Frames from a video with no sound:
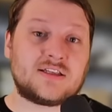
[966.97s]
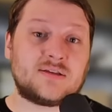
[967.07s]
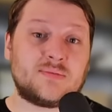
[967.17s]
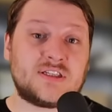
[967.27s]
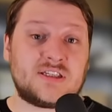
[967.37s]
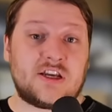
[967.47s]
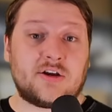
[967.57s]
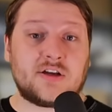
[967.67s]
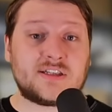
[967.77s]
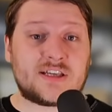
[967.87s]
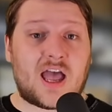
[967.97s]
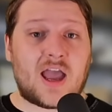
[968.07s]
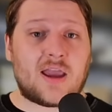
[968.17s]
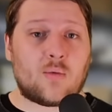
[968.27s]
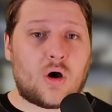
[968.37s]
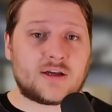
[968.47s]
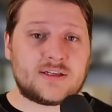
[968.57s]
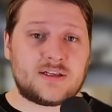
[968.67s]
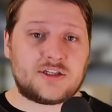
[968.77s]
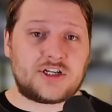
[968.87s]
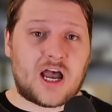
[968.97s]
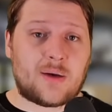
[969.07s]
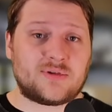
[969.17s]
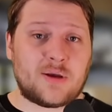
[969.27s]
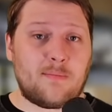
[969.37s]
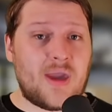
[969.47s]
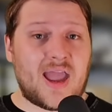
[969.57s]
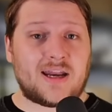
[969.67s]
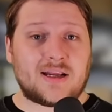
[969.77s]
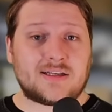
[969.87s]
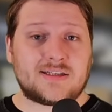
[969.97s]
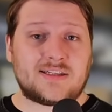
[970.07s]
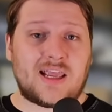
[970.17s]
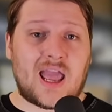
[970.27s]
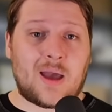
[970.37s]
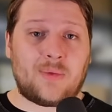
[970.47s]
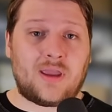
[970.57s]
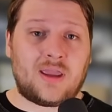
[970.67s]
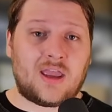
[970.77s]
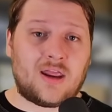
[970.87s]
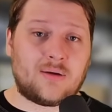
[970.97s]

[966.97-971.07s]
this mysterious guy walks into the shop demanding to see Emi and